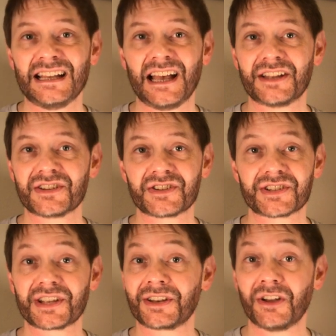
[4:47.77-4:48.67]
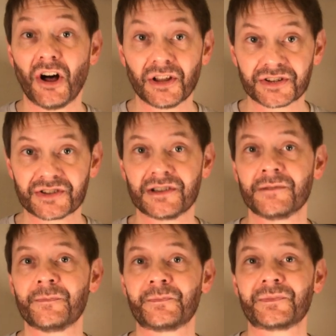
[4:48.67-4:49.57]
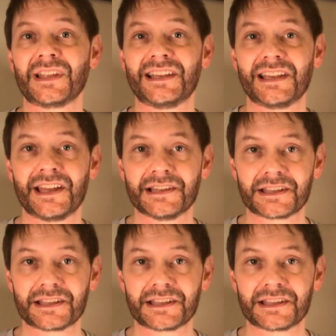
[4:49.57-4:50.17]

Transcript: and to just acknowledge them and